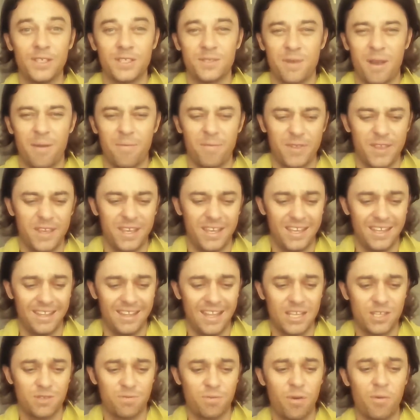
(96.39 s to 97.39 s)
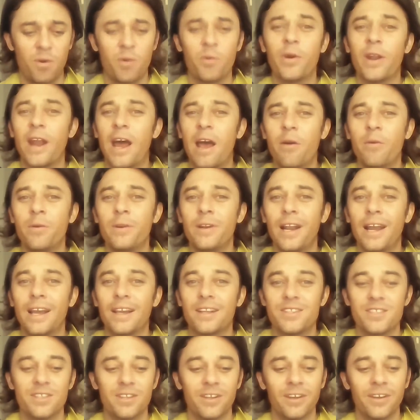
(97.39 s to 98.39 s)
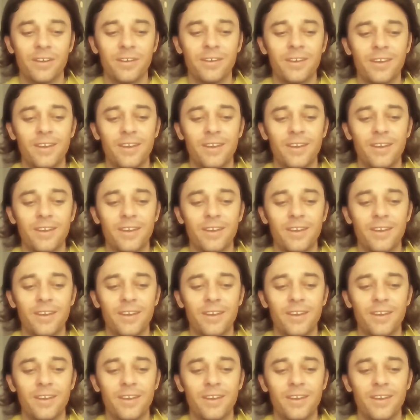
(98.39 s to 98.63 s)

I'm thinking that's probably what I would like to know.